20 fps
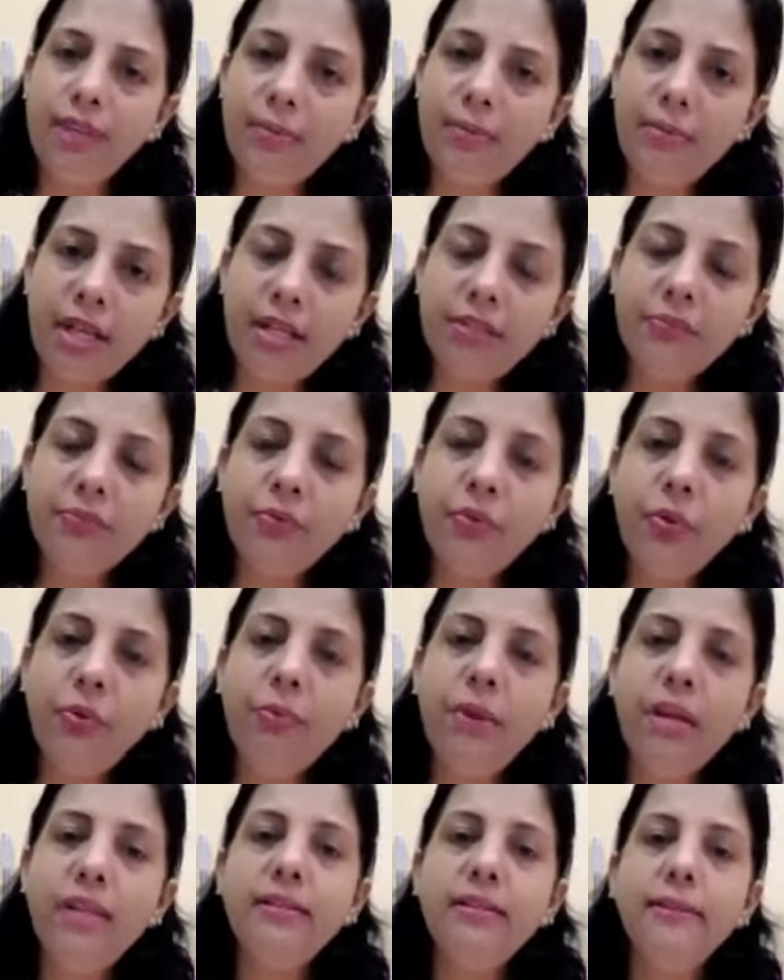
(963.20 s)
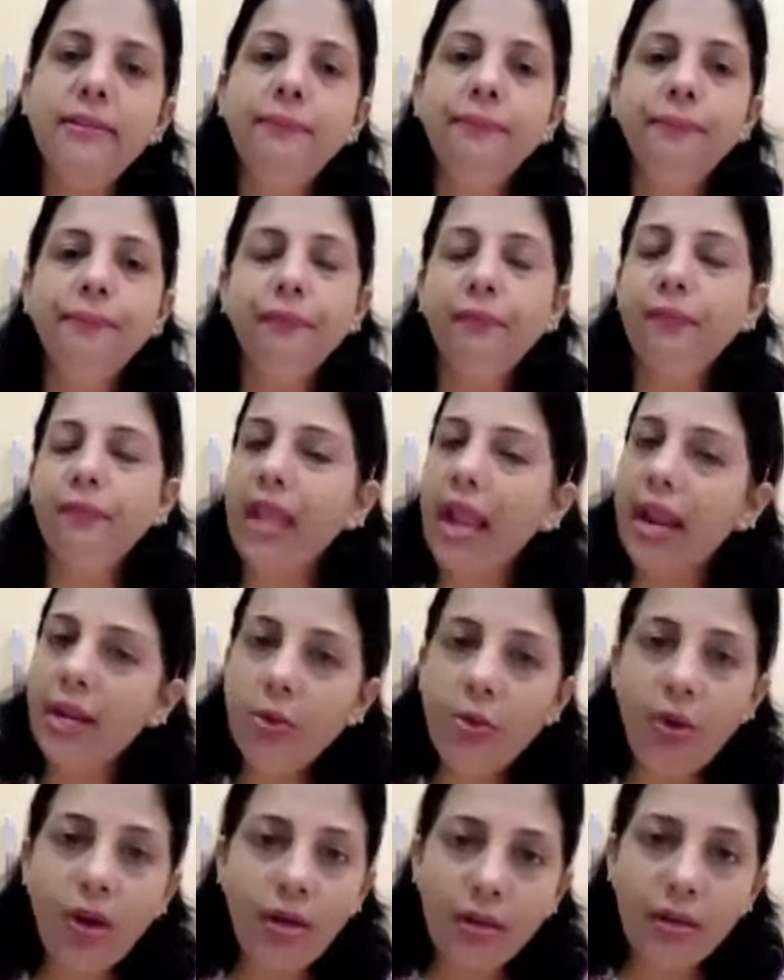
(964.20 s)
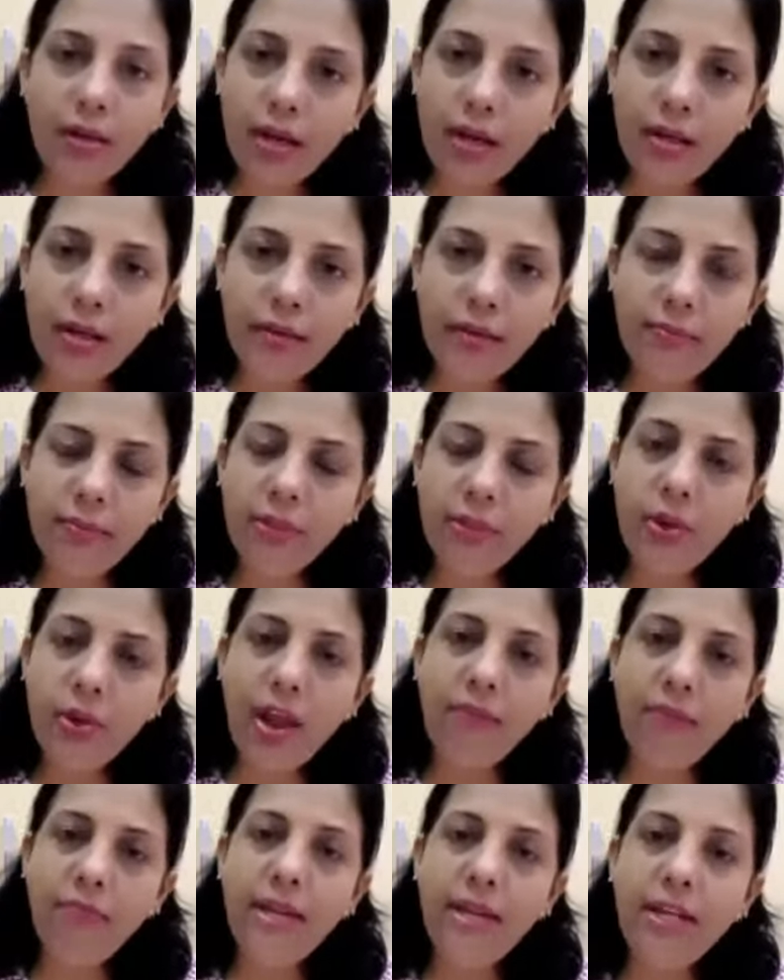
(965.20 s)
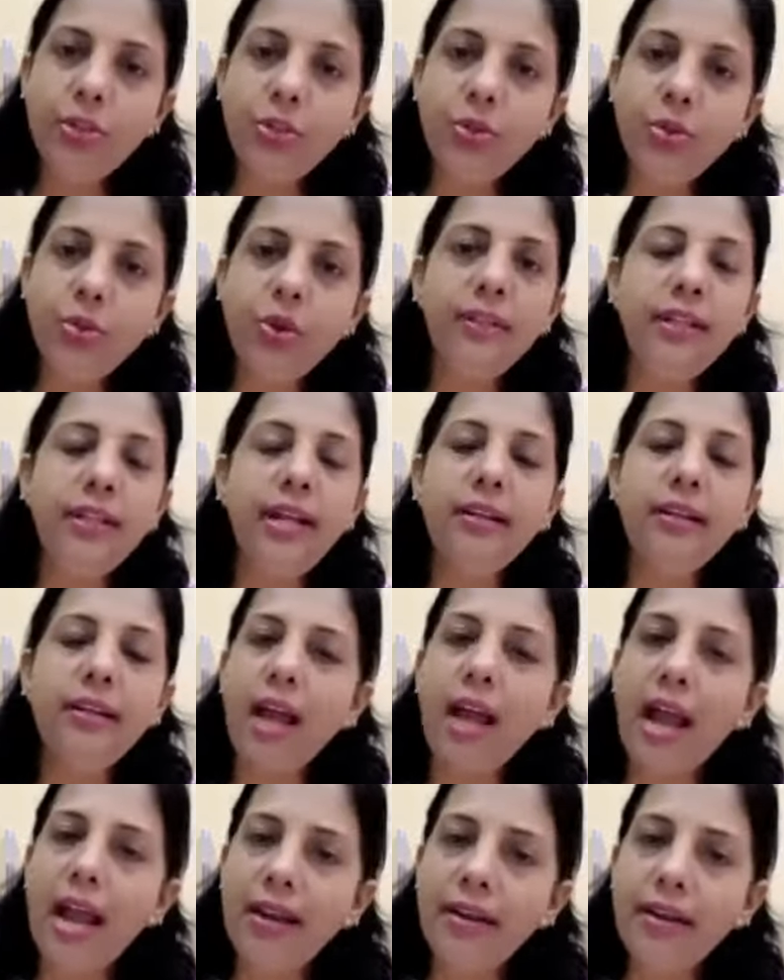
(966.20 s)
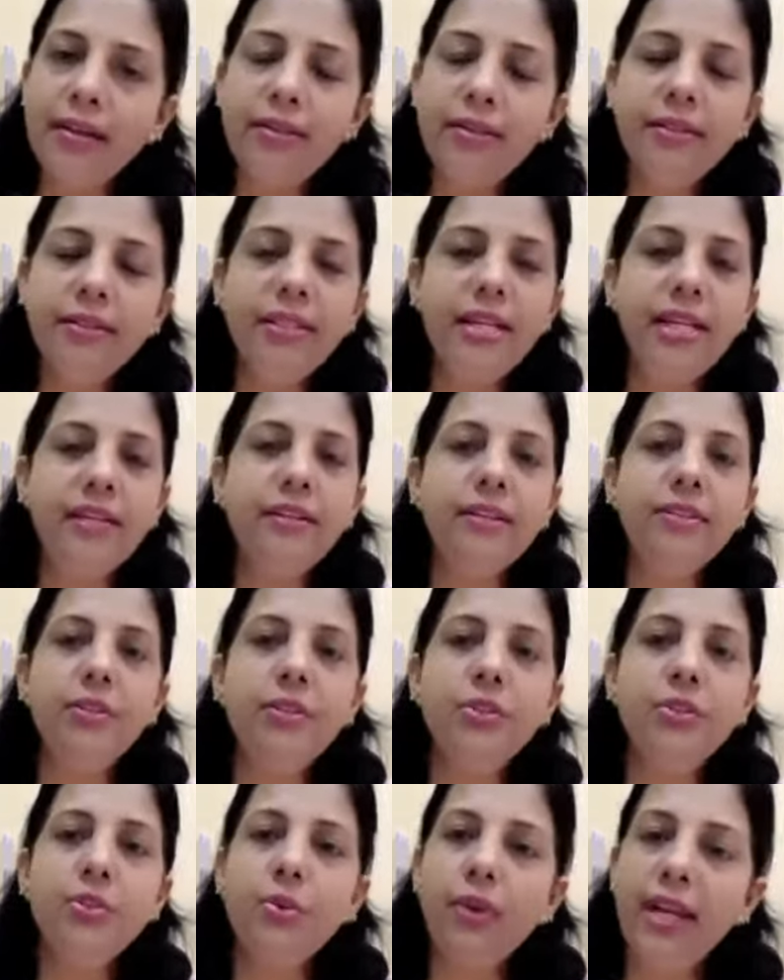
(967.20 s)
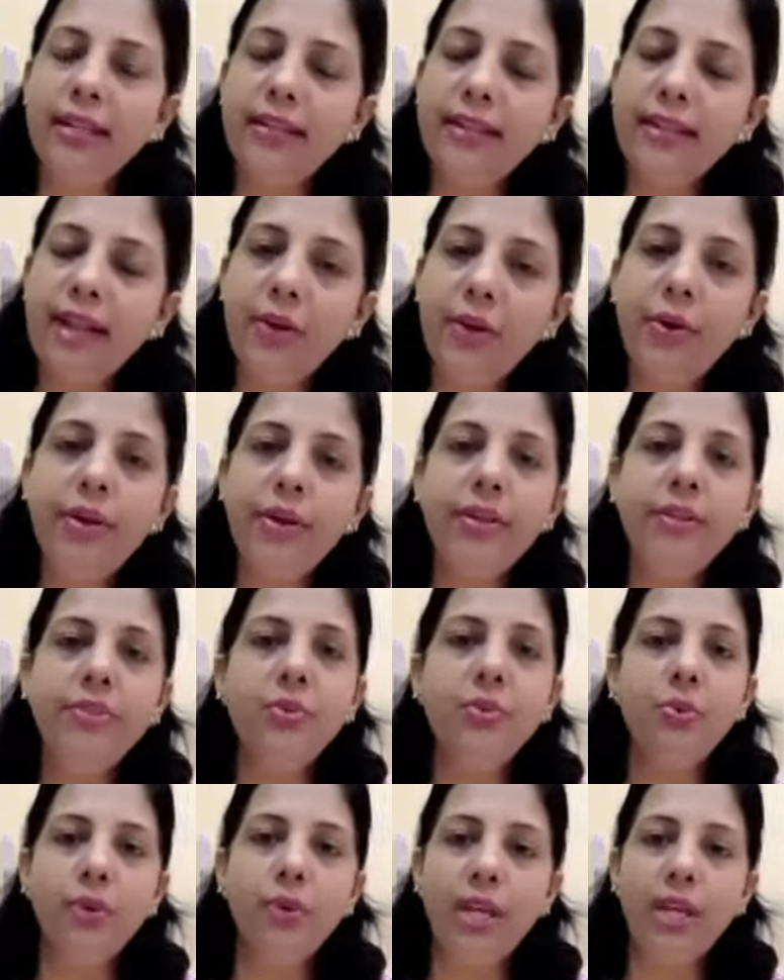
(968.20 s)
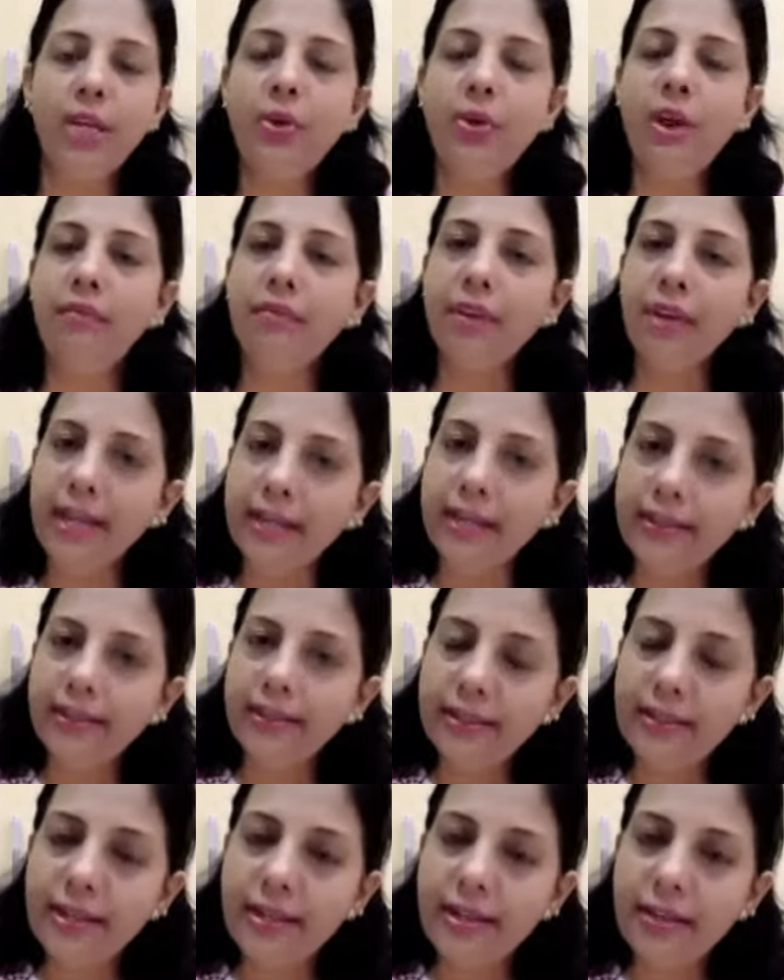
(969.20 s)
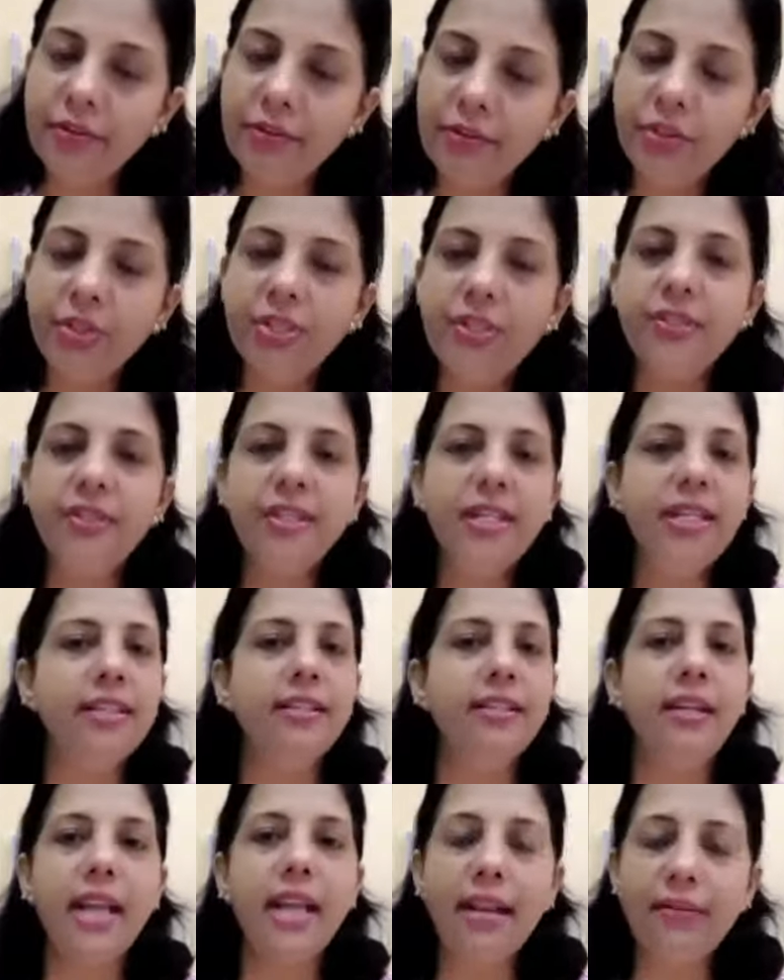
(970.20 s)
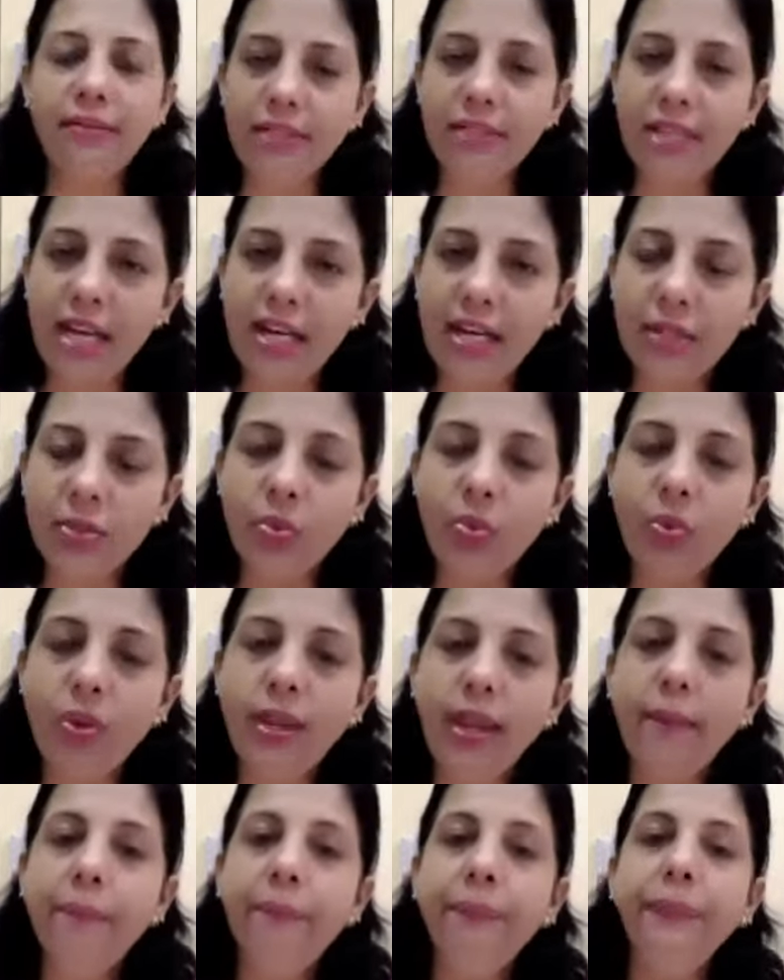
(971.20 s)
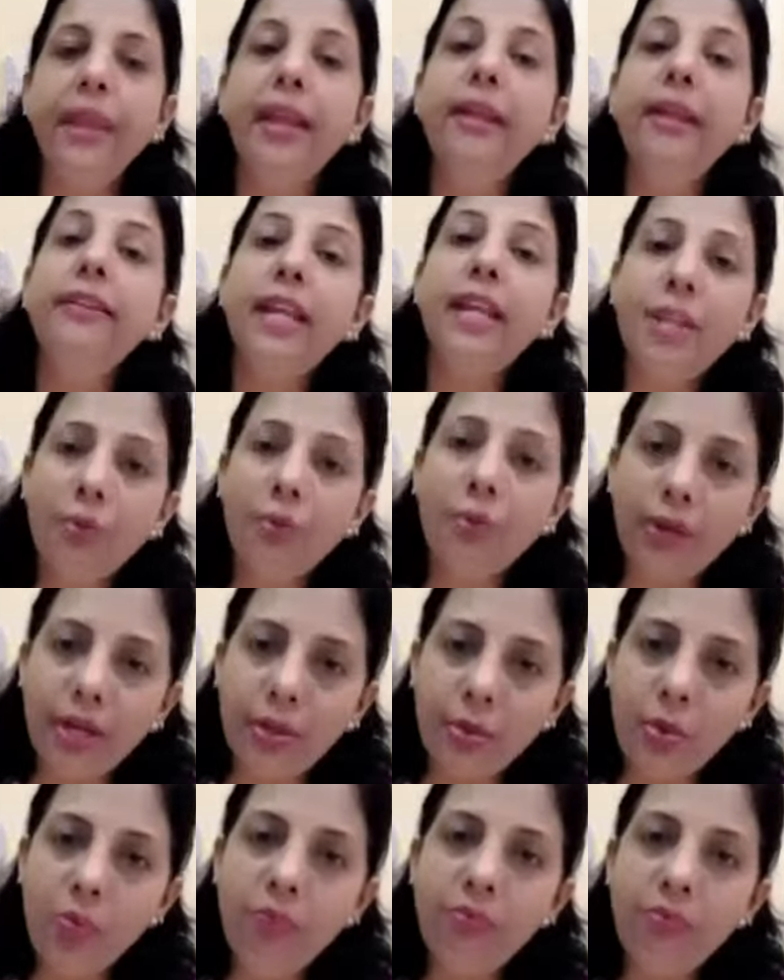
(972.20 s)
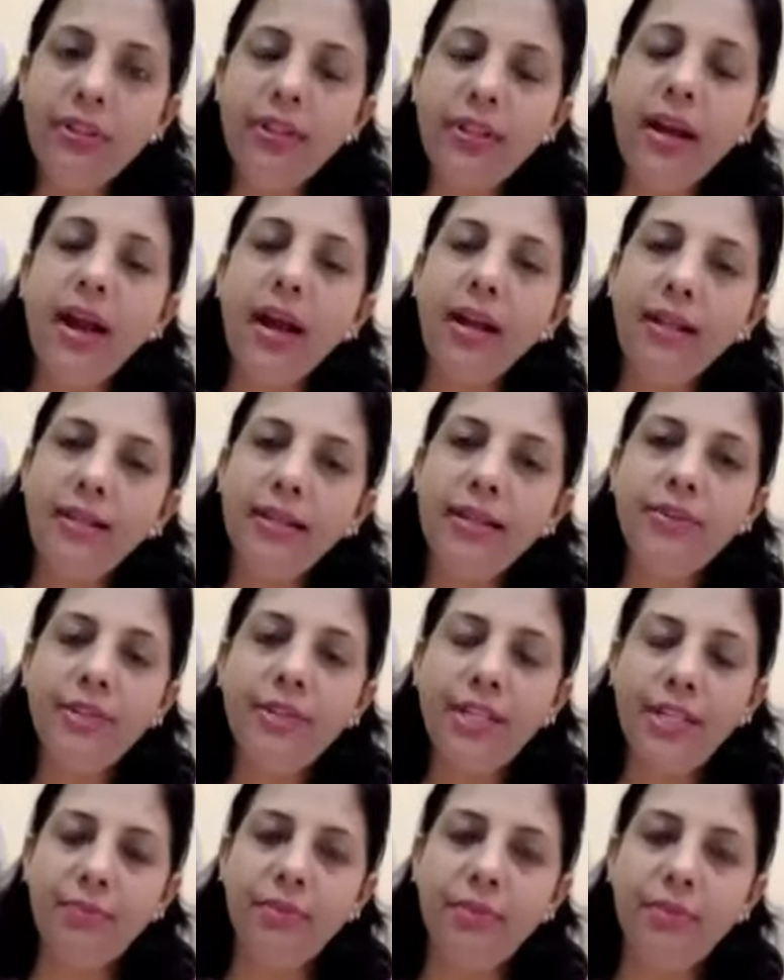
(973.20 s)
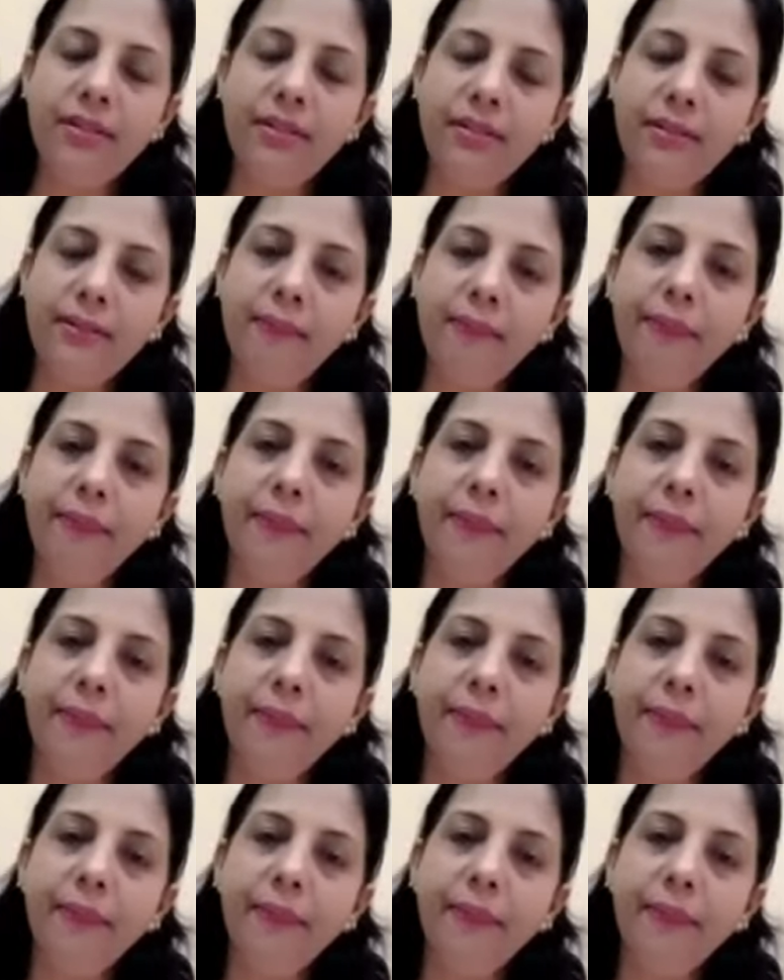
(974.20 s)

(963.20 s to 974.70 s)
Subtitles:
months, 4 months, and you have made sure that iron status is okay, thyroid is okay, you have corrected the deficiencies, the lifestyle is okay, then you can go with the other treatments.